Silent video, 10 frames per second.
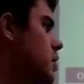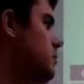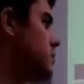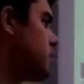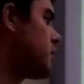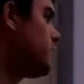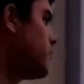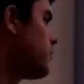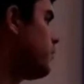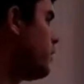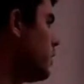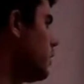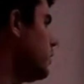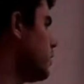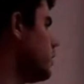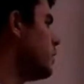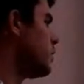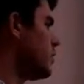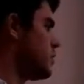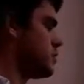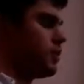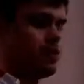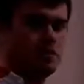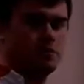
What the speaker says: tables are given as follows. So in